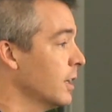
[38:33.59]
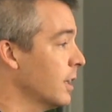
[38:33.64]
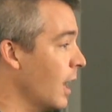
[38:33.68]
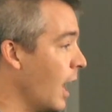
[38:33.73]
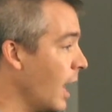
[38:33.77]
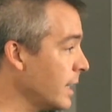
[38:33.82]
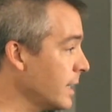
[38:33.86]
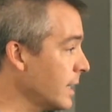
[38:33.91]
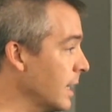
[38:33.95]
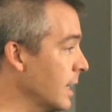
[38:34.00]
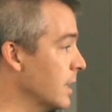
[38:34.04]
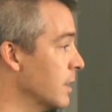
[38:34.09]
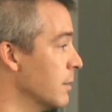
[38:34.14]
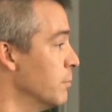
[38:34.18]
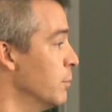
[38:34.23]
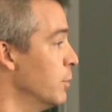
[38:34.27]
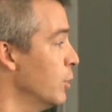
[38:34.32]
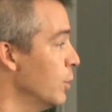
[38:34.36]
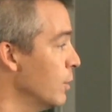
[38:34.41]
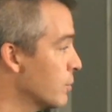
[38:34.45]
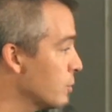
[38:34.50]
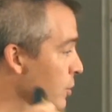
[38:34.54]
God needed to
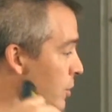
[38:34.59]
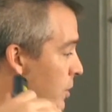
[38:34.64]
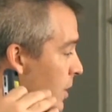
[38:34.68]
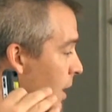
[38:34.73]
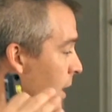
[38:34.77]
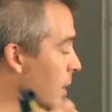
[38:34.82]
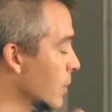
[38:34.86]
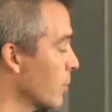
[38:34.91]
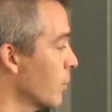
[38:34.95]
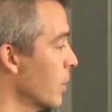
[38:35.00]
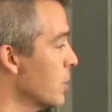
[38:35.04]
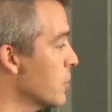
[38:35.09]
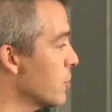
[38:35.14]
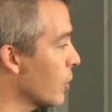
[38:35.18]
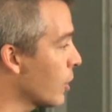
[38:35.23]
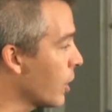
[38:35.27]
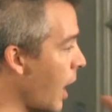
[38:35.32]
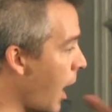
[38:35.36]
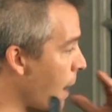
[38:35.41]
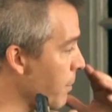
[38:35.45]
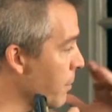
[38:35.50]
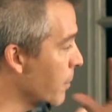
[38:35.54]
move so that they could reach
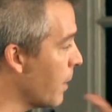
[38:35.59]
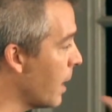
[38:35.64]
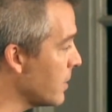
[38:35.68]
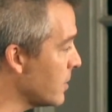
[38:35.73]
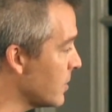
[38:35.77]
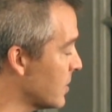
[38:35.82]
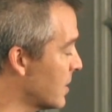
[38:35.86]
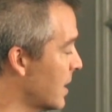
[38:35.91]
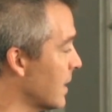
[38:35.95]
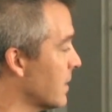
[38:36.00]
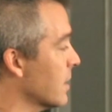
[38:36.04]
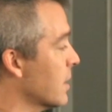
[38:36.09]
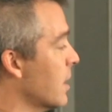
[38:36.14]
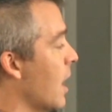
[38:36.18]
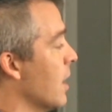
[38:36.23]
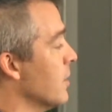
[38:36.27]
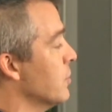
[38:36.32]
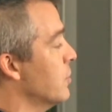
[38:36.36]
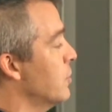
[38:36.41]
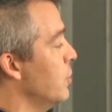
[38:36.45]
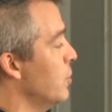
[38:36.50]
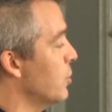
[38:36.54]
their compromises, get the
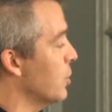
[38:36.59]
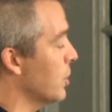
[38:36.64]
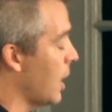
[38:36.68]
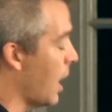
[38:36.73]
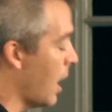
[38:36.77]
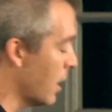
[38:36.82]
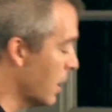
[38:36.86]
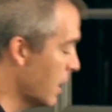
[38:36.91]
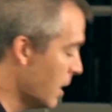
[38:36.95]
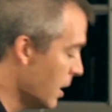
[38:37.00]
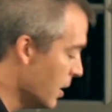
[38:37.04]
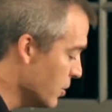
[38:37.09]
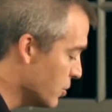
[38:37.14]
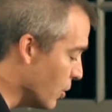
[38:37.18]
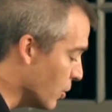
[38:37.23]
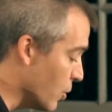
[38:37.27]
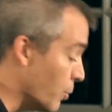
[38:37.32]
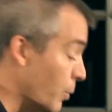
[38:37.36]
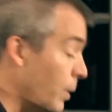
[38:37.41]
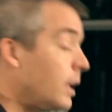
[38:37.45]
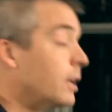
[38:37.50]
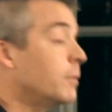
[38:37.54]
Constitution out,
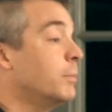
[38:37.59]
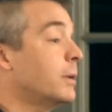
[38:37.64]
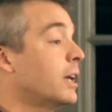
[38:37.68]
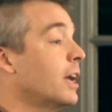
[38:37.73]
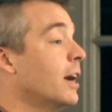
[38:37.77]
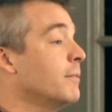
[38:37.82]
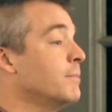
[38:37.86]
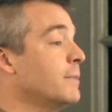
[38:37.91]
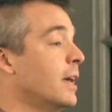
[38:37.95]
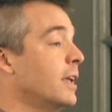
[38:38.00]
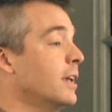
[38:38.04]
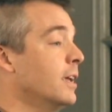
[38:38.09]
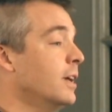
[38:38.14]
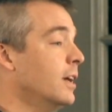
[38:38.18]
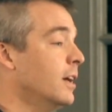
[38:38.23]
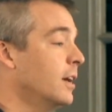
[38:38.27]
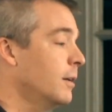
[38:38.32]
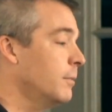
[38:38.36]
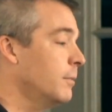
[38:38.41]
so that we could become that